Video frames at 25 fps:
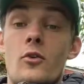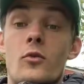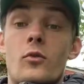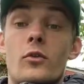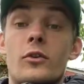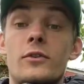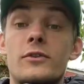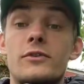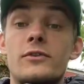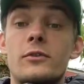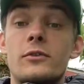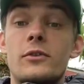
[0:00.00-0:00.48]
We're
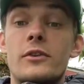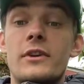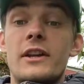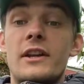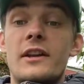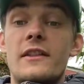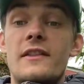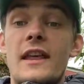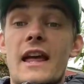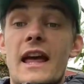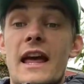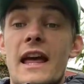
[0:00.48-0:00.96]
also looking
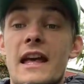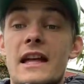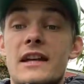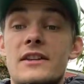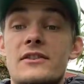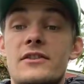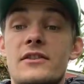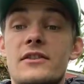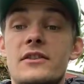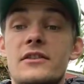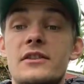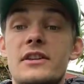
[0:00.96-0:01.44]
at the edge
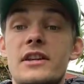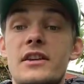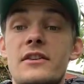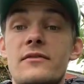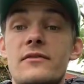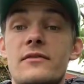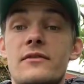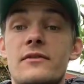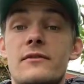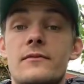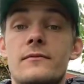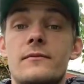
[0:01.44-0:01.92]
of the leaf,
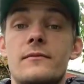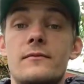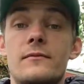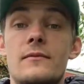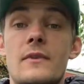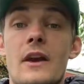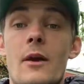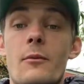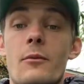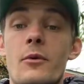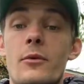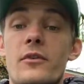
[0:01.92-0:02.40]

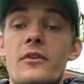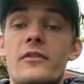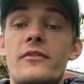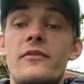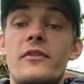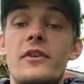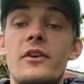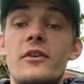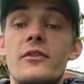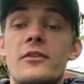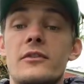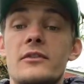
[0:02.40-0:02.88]
and we want to
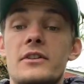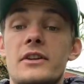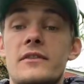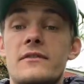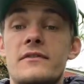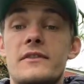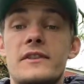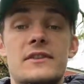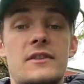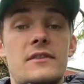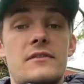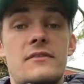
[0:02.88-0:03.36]
feel the leaf.
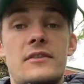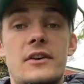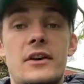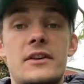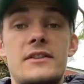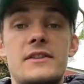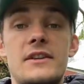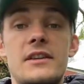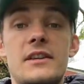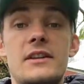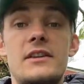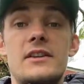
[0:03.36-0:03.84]
Is it
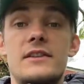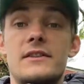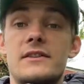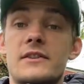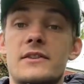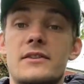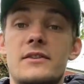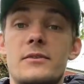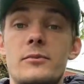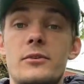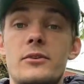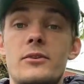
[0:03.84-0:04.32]
fuzzy? Is it
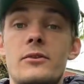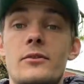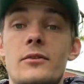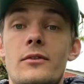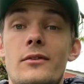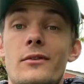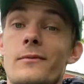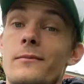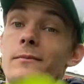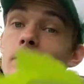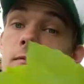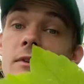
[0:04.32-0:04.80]
smooth?
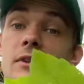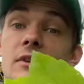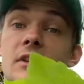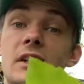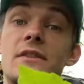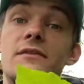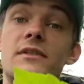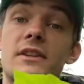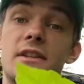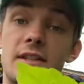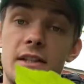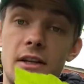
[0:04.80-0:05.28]

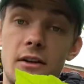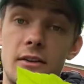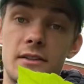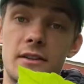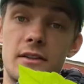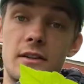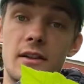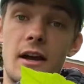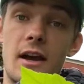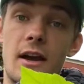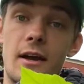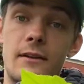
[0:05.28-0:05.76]
Leaves can tell us a
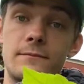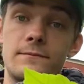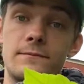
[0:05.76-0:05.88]
lot.